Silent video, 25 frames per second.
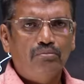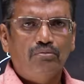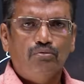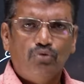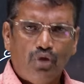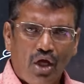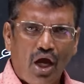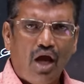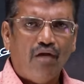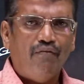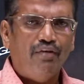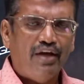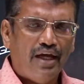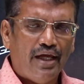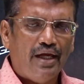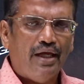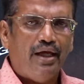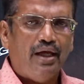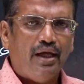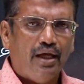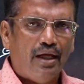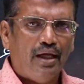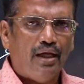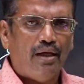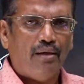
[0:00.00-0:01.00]
we have a,
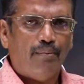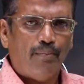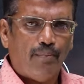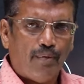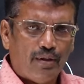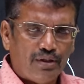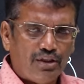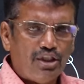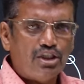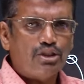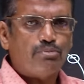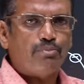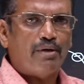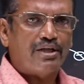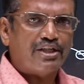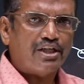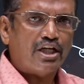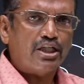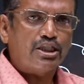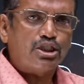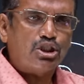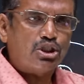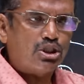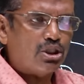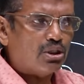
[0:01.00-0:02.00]
uh, these
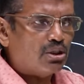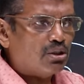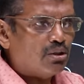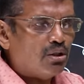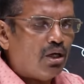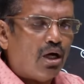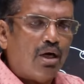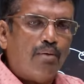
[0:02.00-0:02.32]
metals uh,